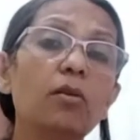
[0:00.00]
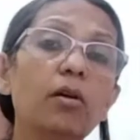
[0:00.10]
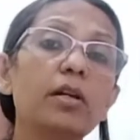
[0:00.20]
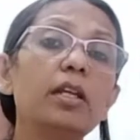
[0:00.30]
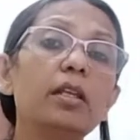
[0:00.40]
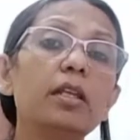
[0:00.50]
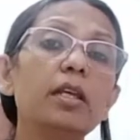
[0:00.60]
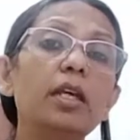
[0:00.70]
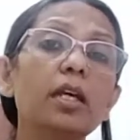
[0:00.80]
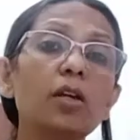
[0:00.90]
or in
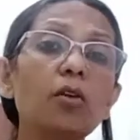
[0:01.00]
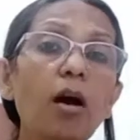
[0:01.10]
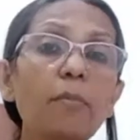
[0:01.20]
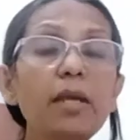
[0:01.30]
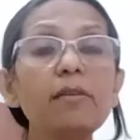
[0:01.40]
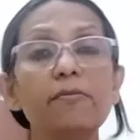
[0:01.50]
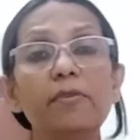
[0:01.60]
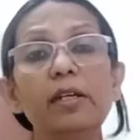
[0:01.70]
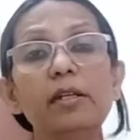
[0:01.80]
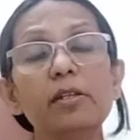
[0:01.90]
the economic
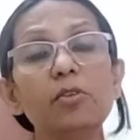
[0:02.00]
field,